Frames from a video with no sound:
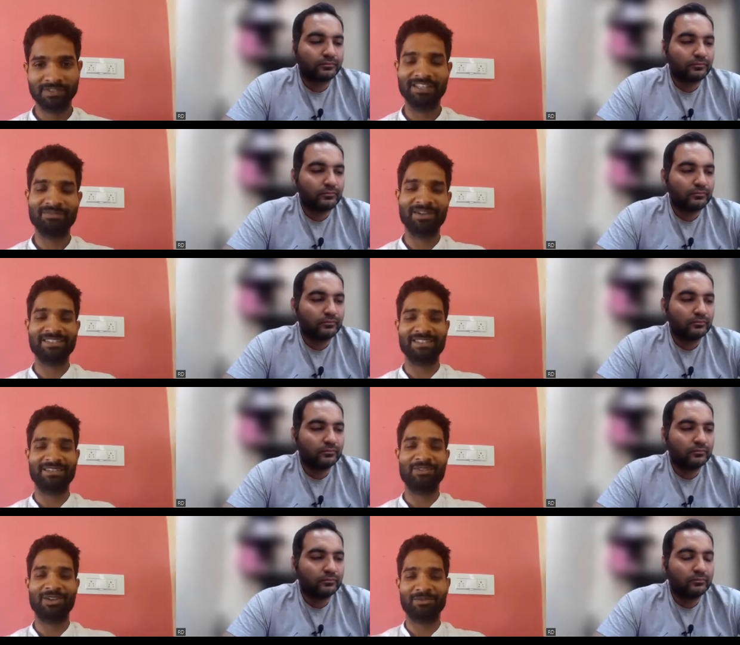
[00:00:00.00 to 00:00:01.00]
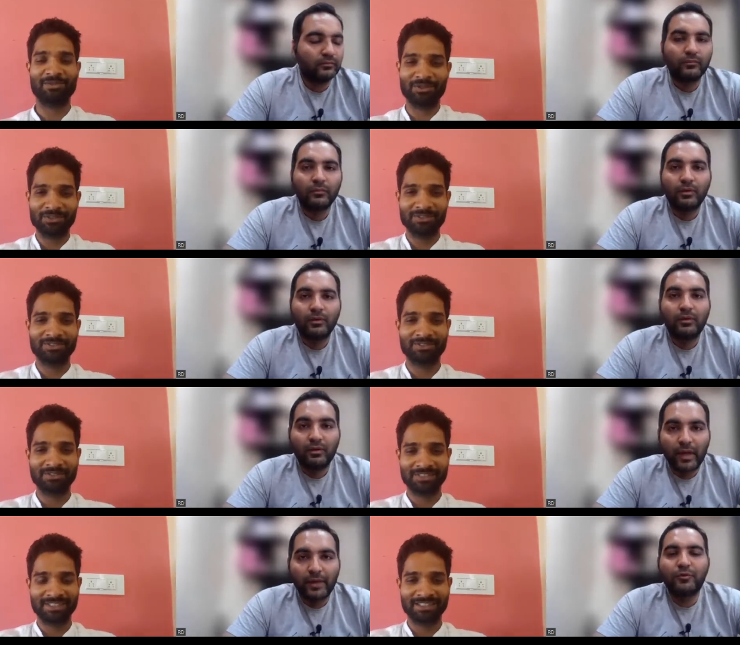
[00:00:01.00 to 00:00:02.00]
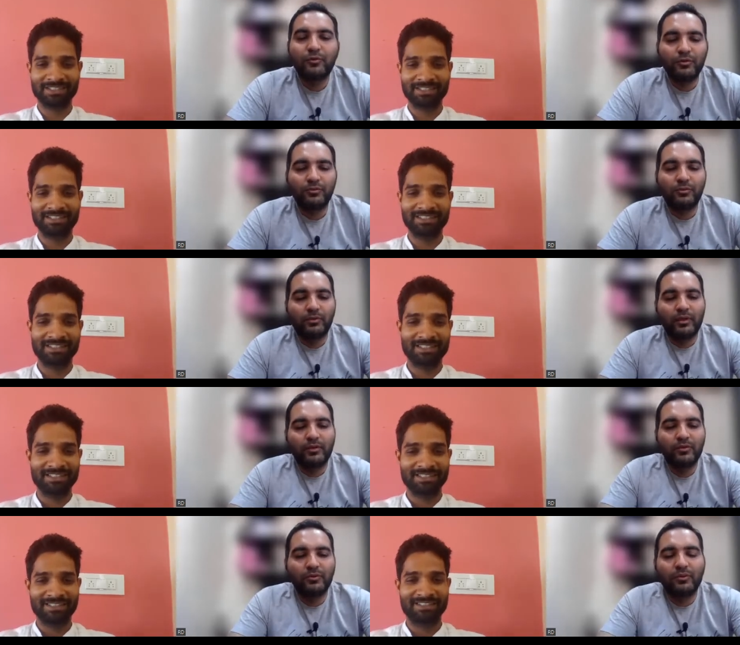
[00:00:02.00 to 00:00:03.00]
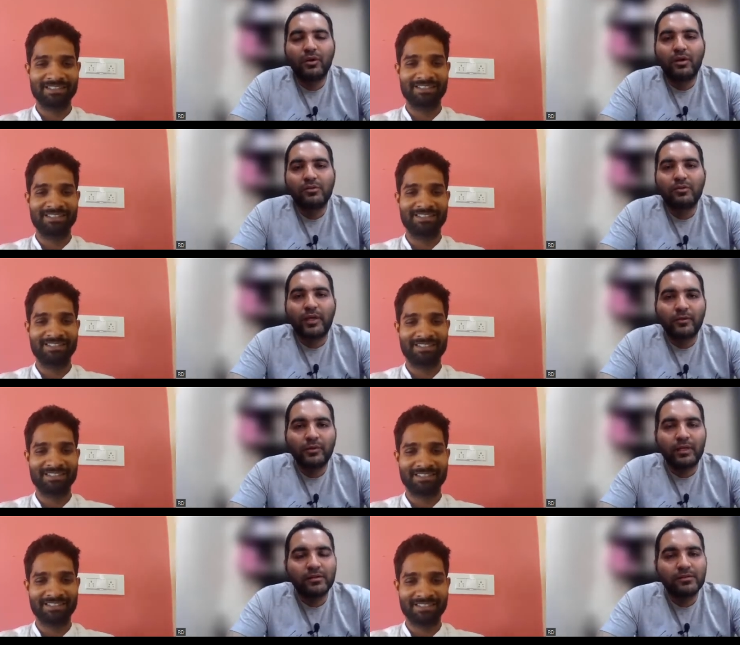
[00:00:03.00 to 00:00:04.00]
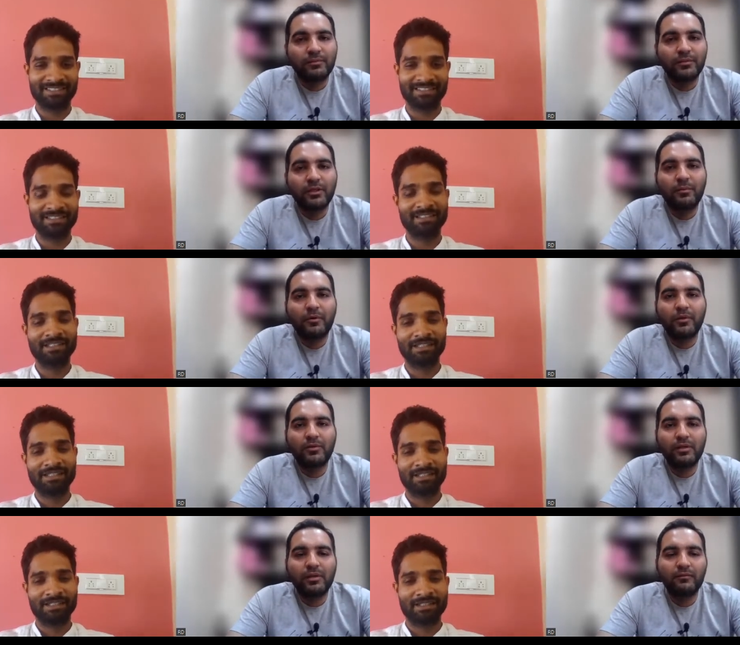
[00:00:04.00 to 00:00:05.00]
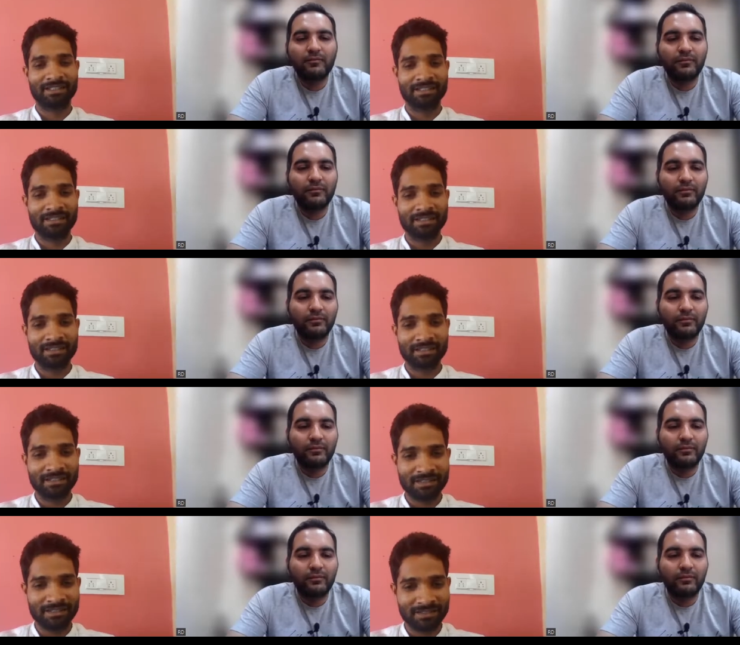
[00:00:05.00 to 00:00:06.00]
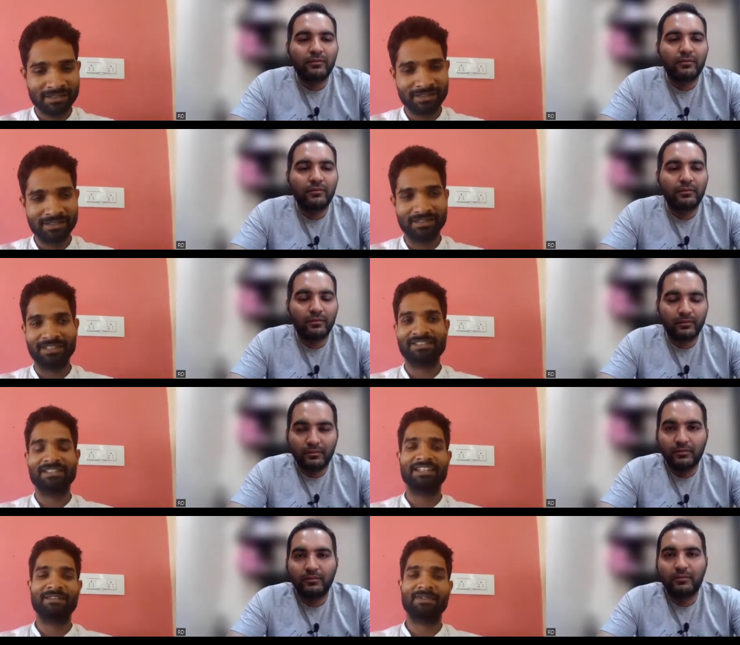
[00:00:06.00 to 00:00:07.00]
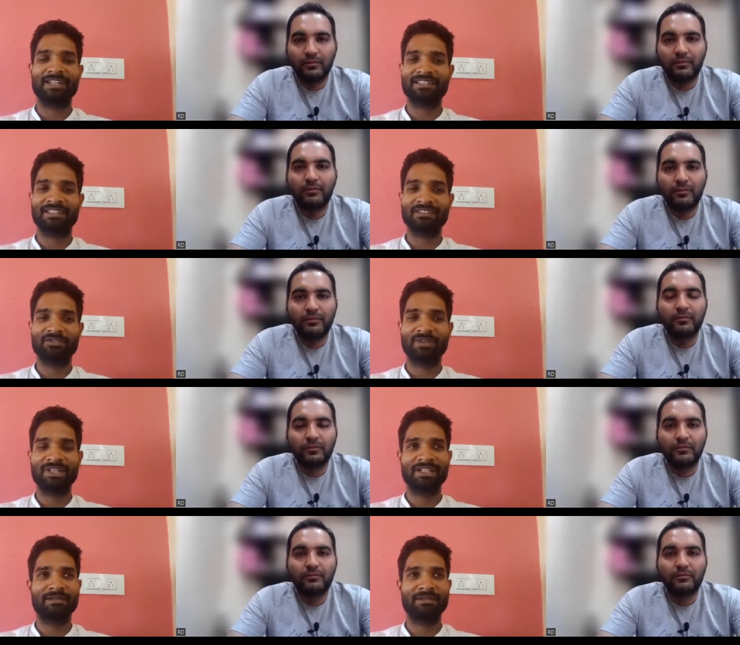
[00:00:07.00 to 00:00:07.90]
Speaker 1: Yeah, fine, sir. What about you?
Speaker 2: I'm good too. Thank you. So, can you tell us something about yourself?
Speaker 1: Yes, sir. I am Rajshekhar Kumar.